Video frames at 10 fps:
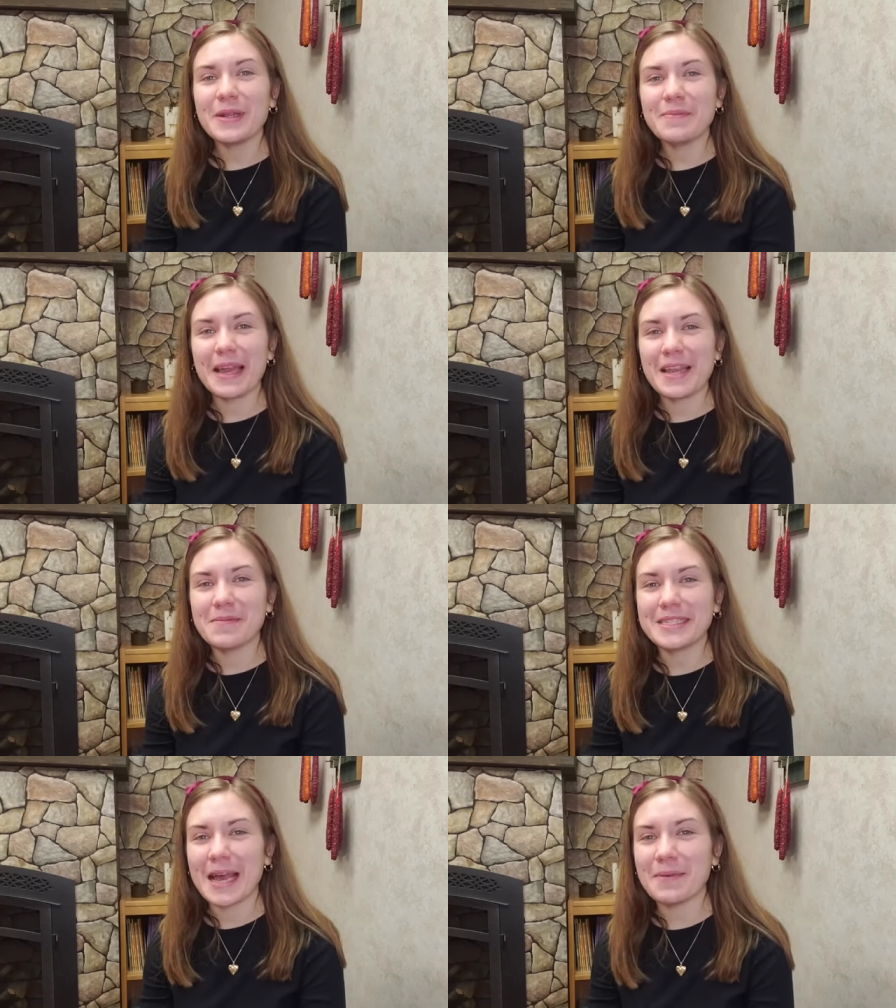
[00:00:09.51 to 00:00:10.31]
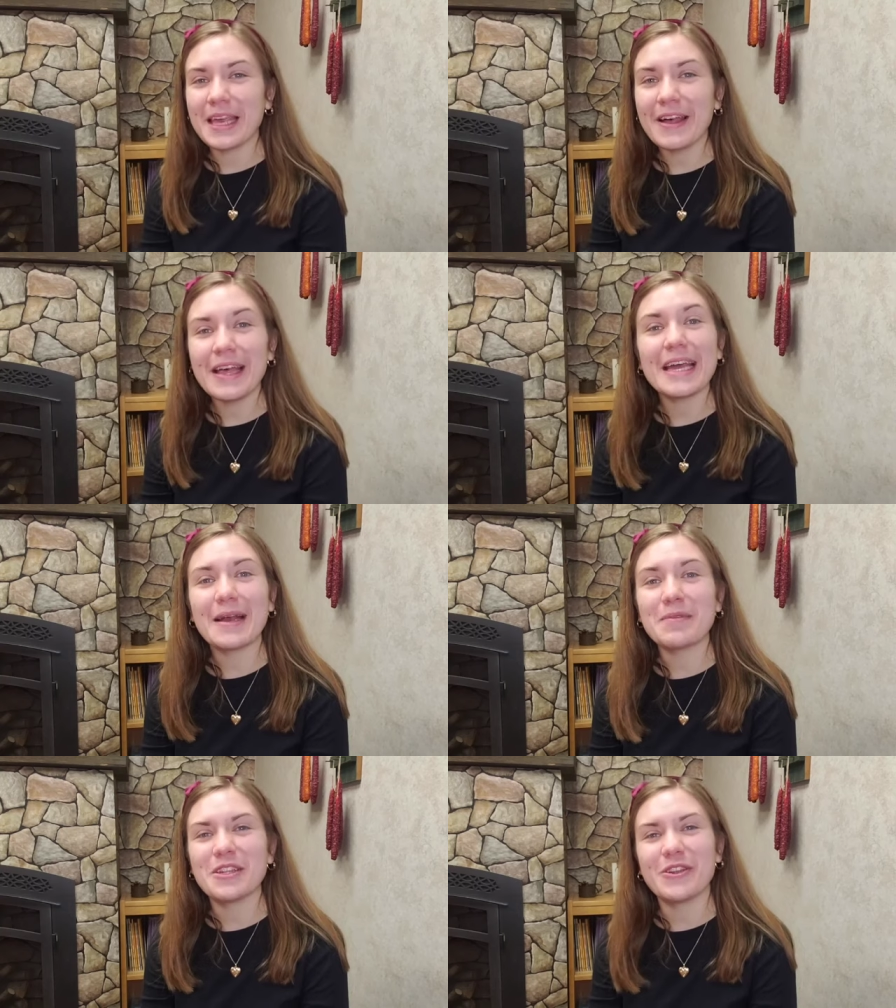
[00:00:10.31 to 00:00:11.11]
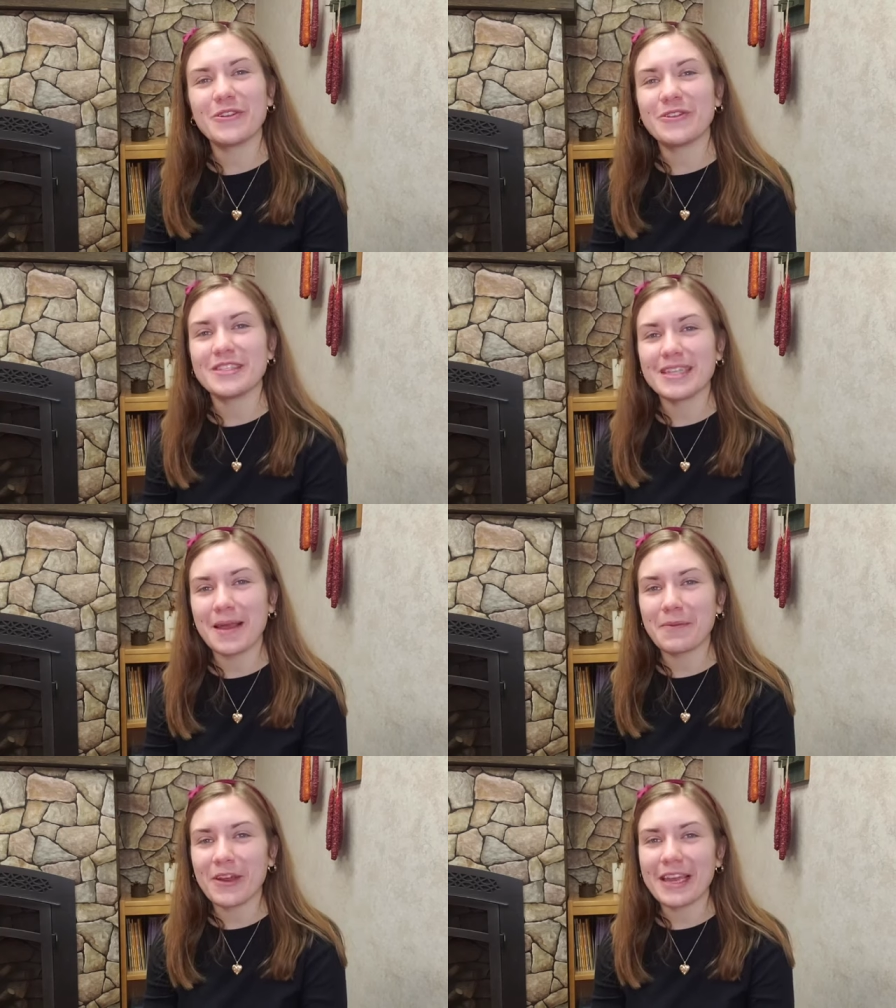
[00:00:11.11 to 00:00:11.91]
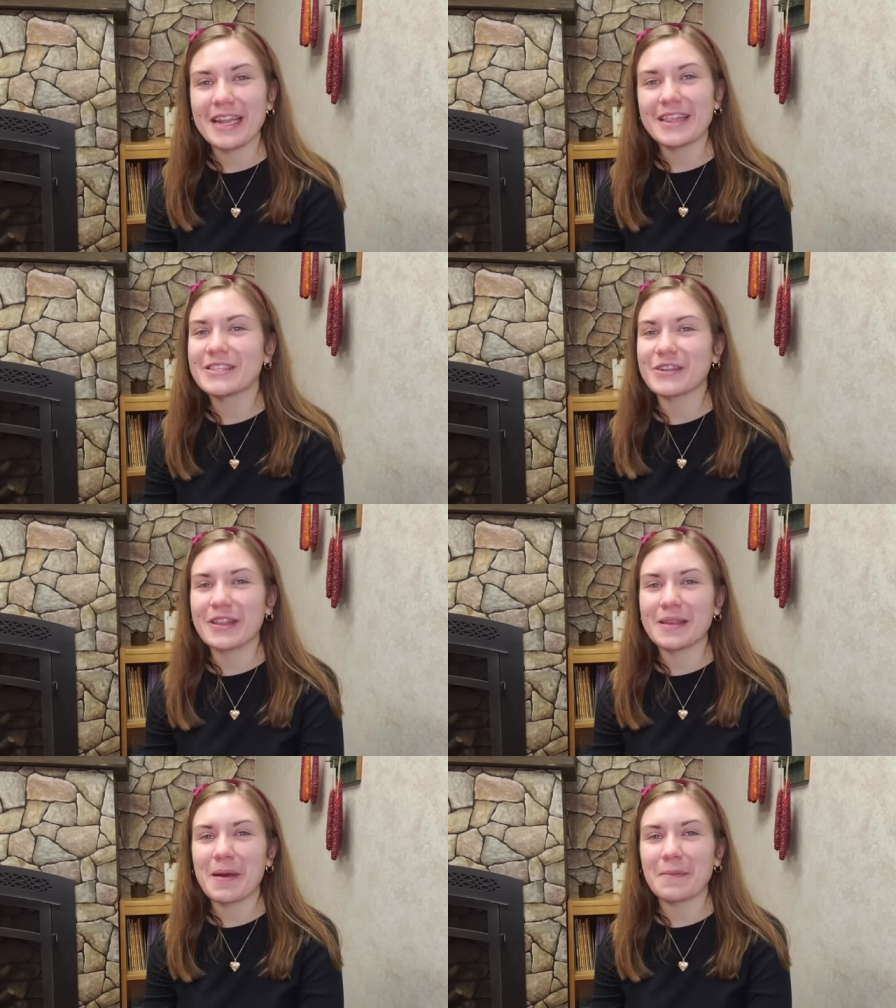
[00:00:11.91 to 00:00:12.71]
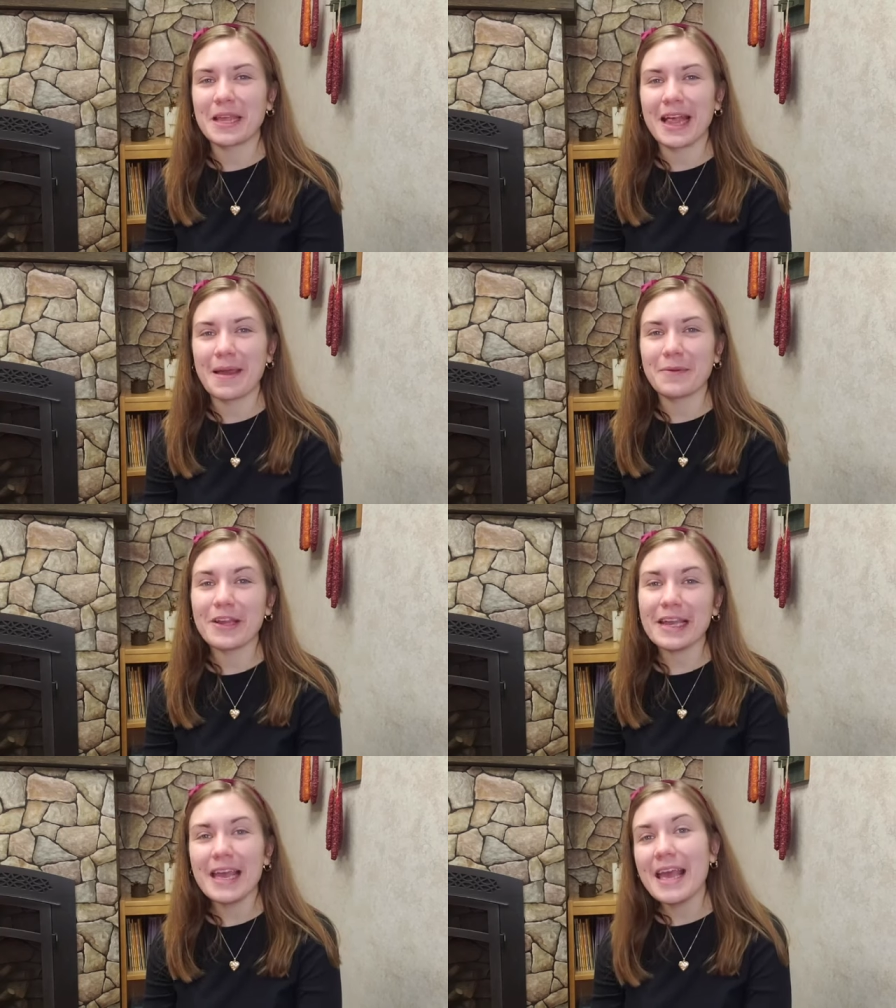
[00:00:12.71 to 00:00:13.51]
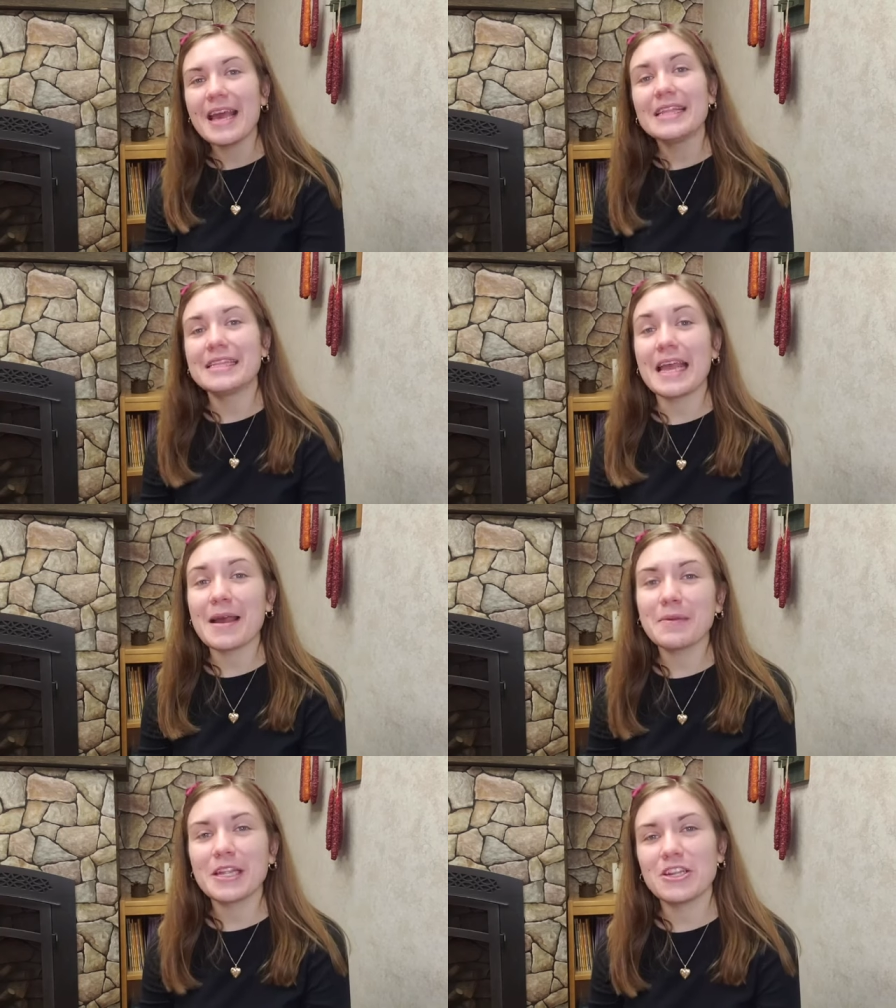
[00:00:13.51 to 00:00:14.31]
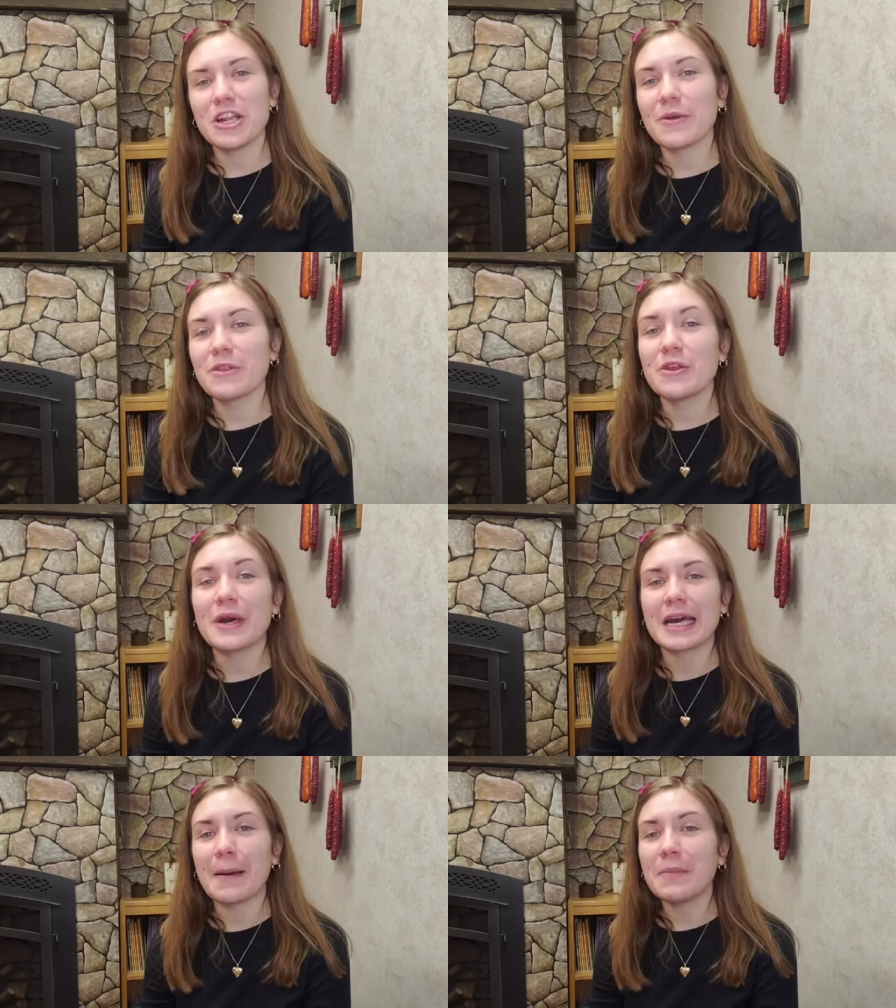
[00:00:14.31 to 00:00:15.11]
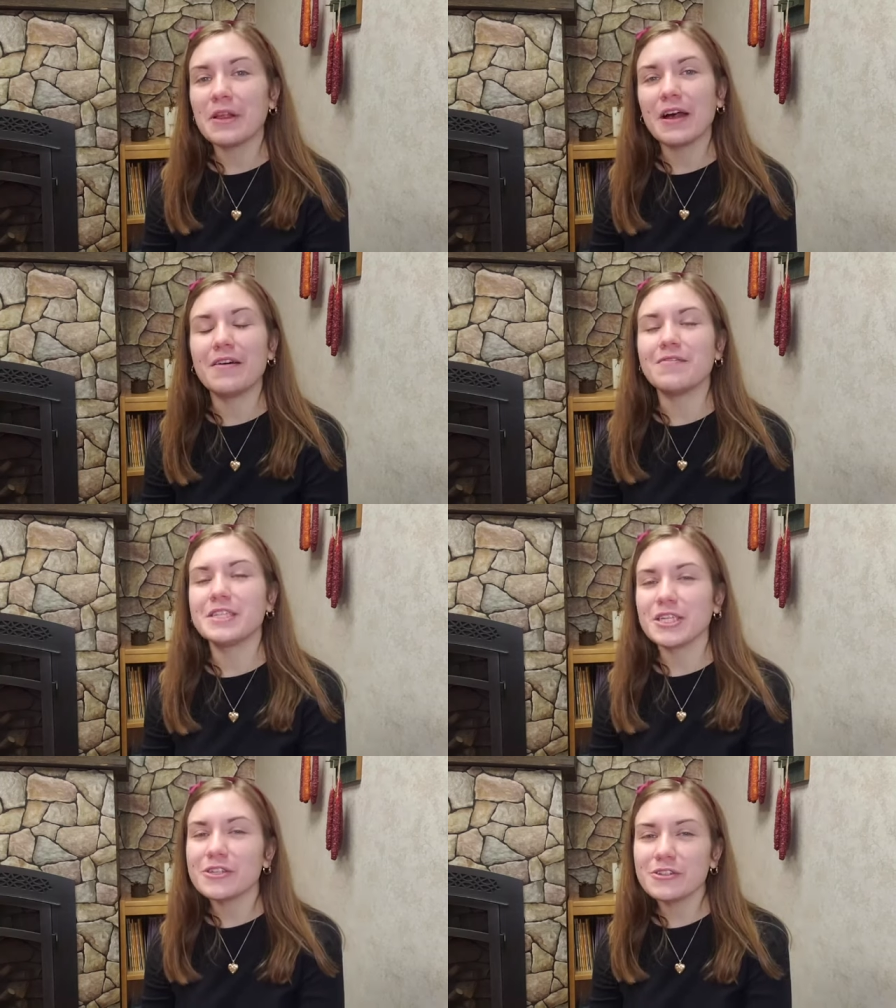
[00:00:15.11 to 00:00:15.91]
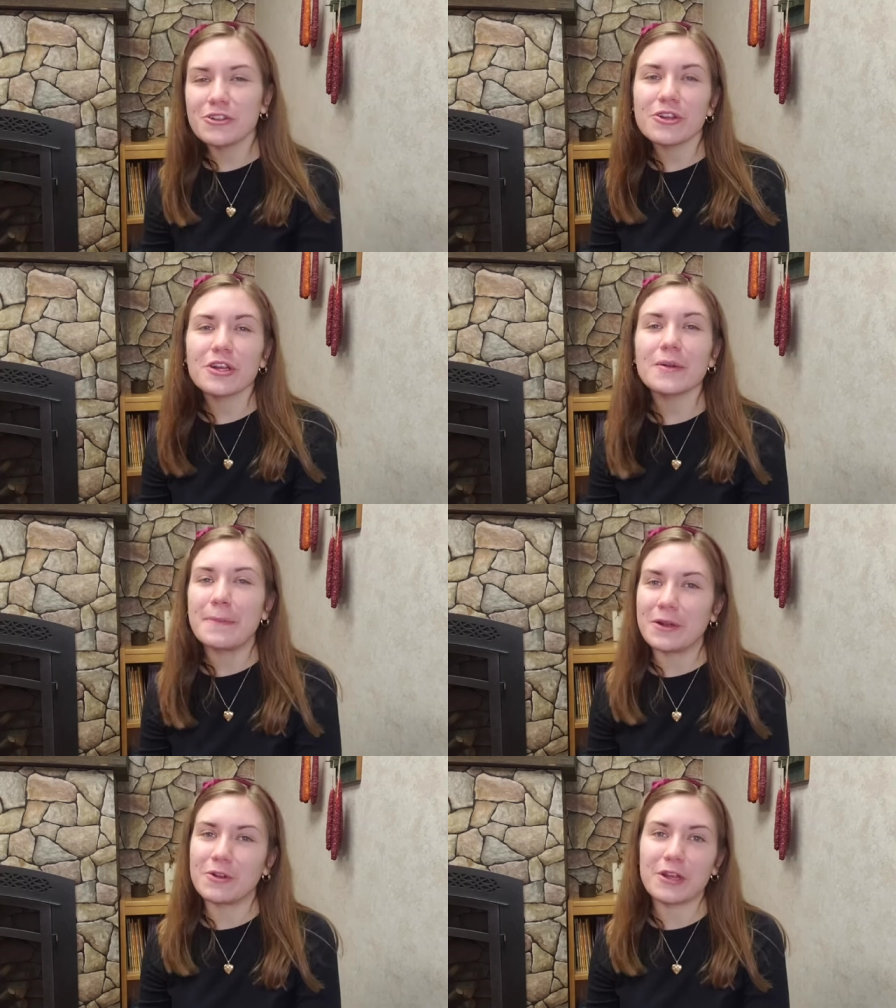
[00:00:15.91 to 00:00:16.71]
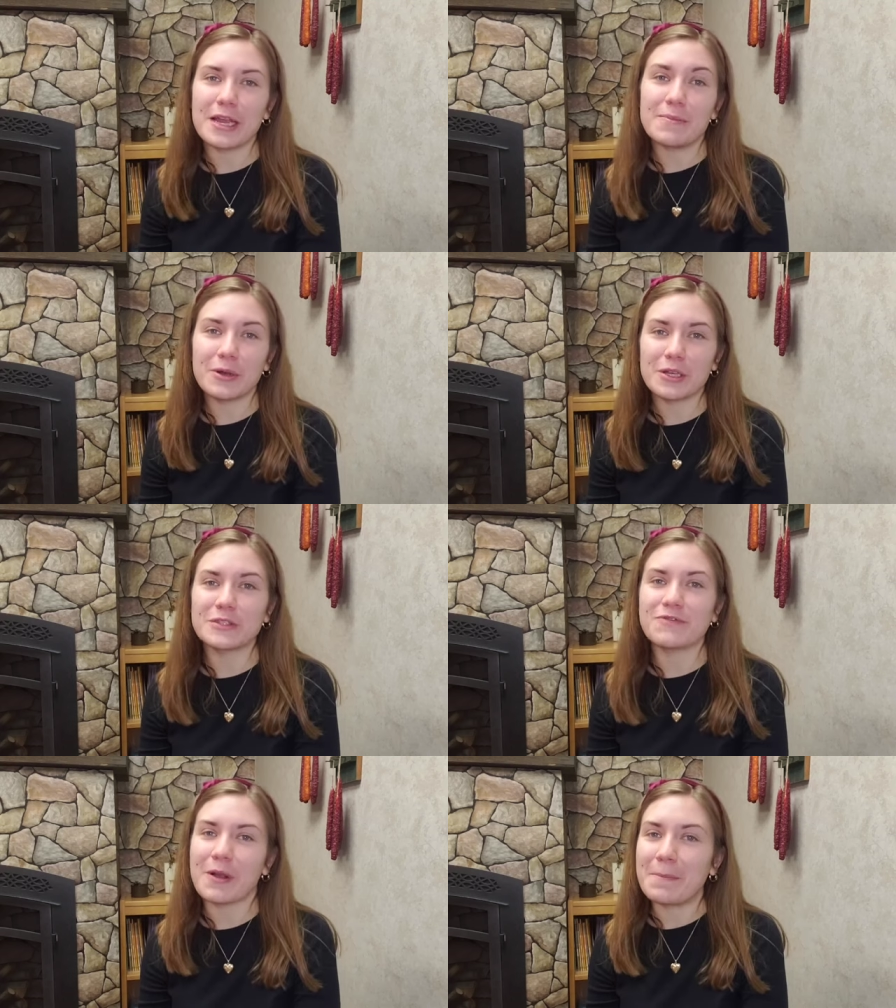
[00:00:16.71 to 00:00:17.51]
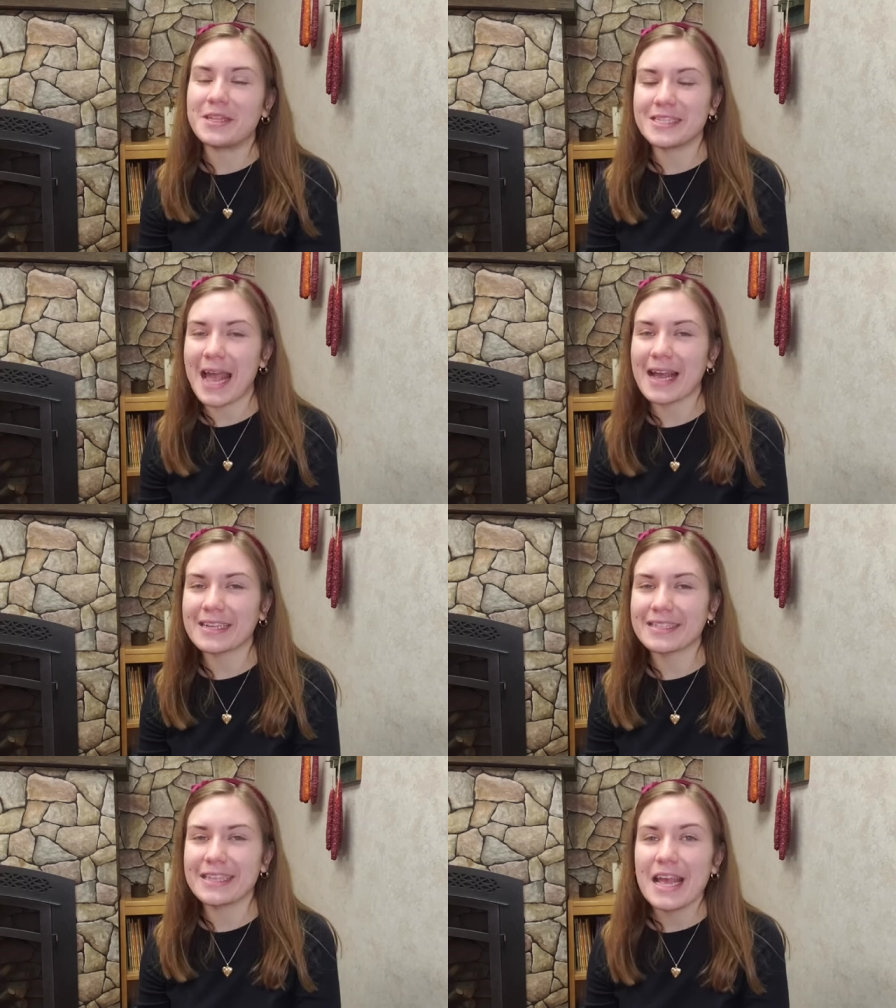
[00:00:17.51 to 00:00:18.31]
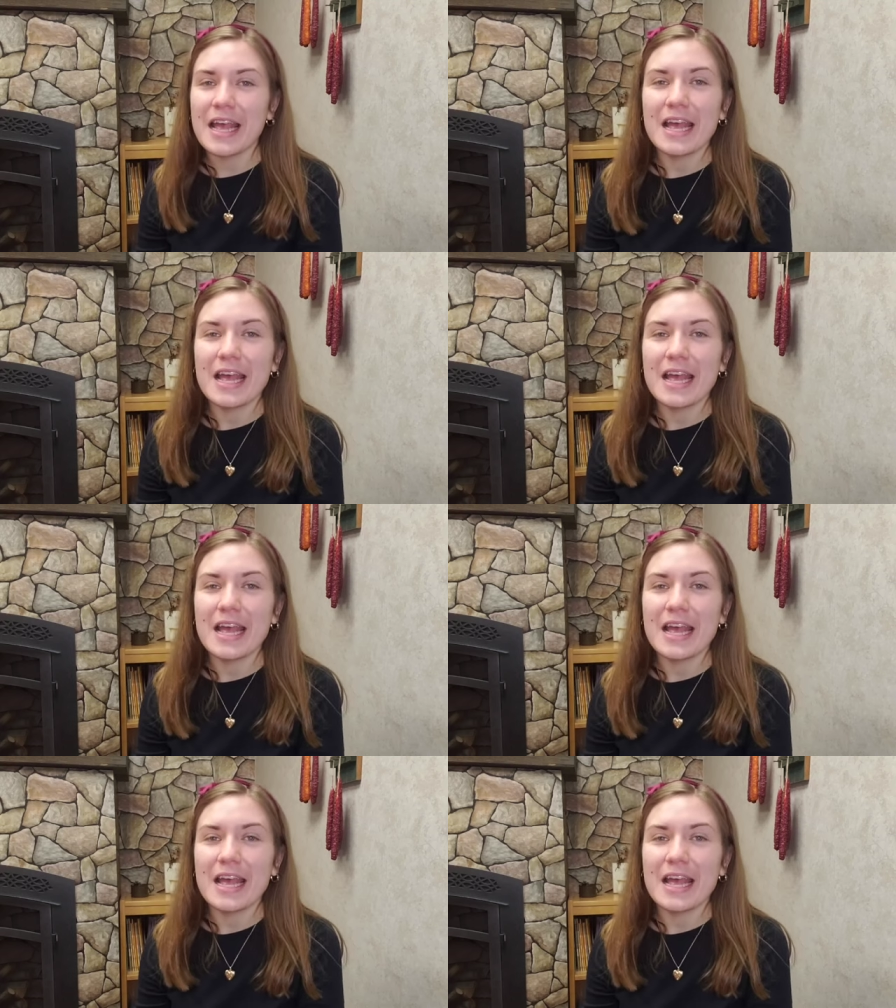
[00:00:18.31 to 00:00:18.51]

everyone, my name is Abbigail and I'm the Children's Librarian at the Sterling Public Library. And today I'm going to share with you a couple of tear-jerker middle grade books from the stacks.